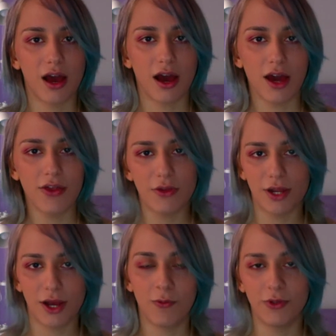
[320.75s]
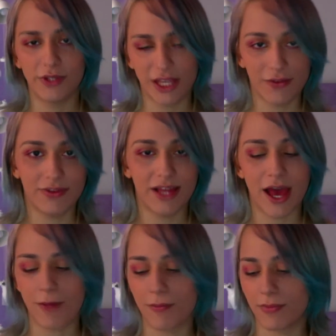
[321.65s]
I thought I would give
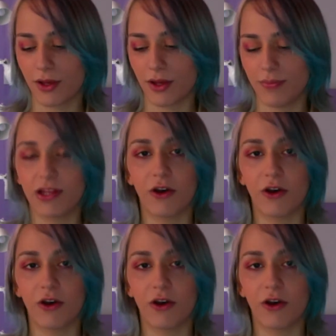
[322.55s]
them a bit